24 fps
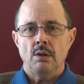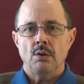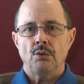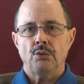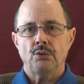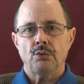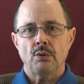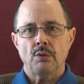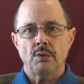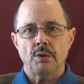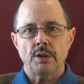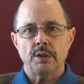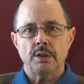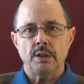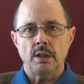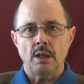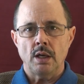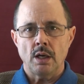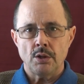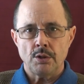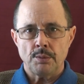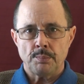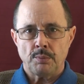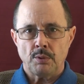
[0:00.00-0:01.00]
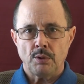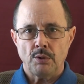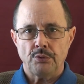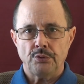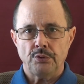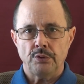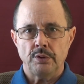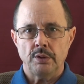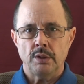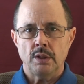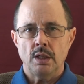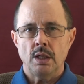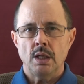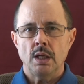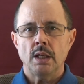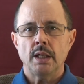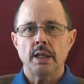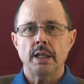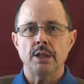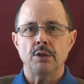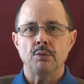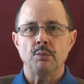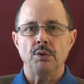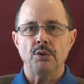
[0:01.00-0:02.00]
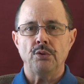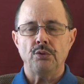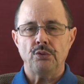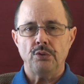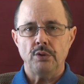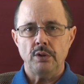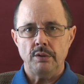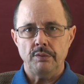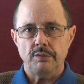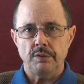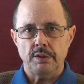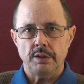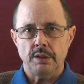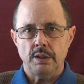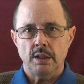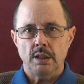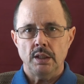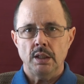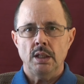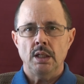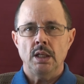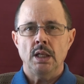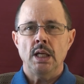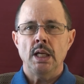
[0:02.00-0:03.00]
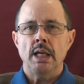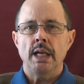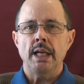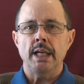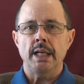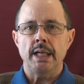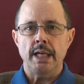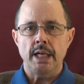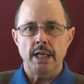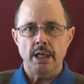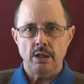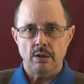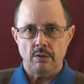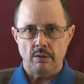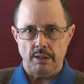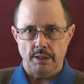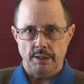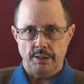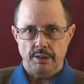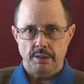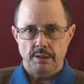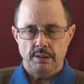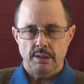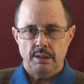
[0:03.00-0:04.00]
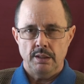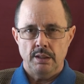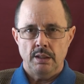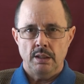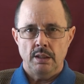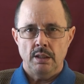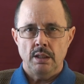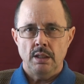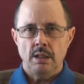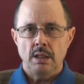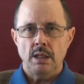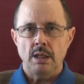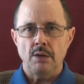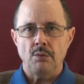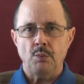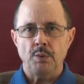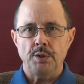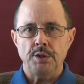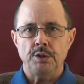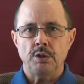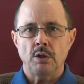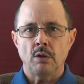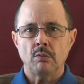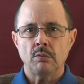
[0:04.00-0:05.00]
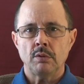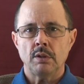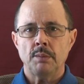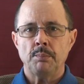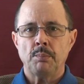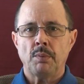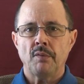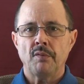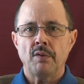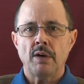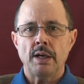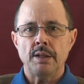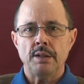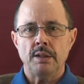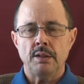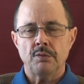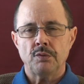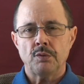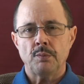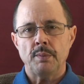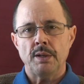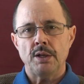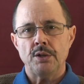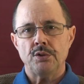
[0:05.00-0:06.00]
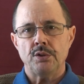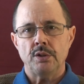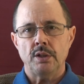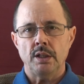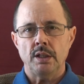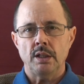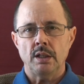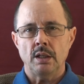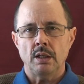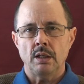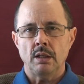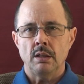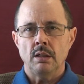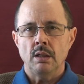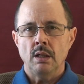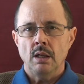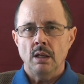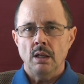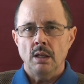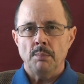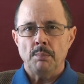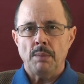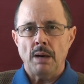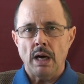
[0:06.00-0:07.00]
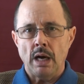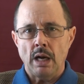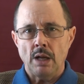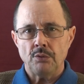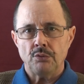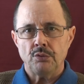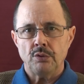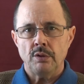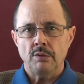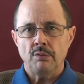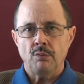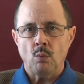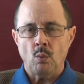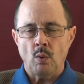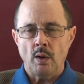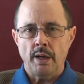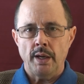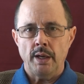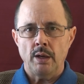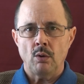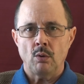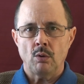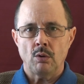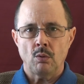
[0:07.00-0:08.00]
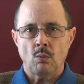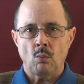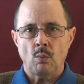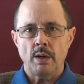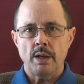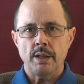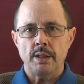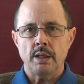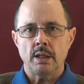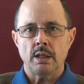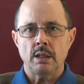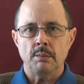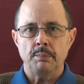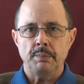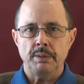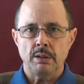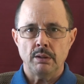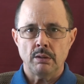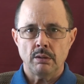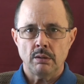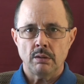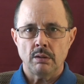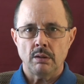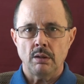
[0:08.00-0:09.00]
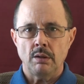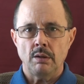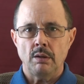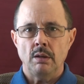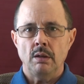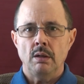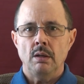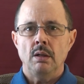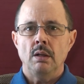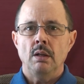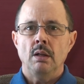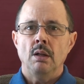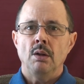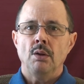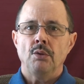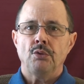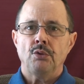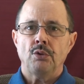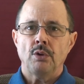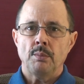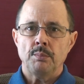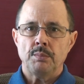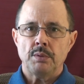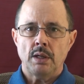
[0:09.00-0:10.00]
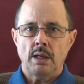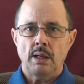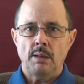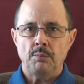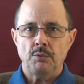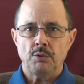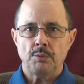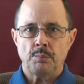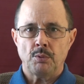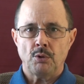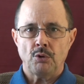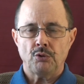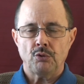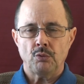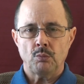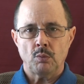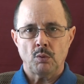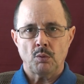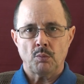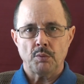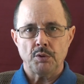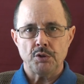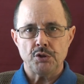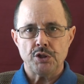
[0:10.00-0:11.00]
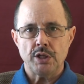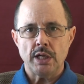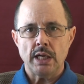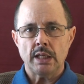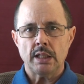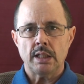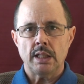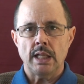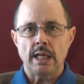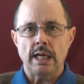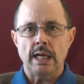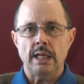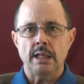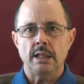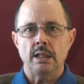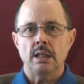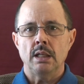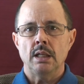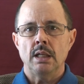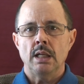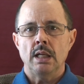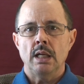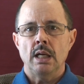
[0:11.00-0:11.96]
so that the other person can receive it and hear it. If we don't provide the information in a positive way or in a way that can be heard, sometimes the person will reject that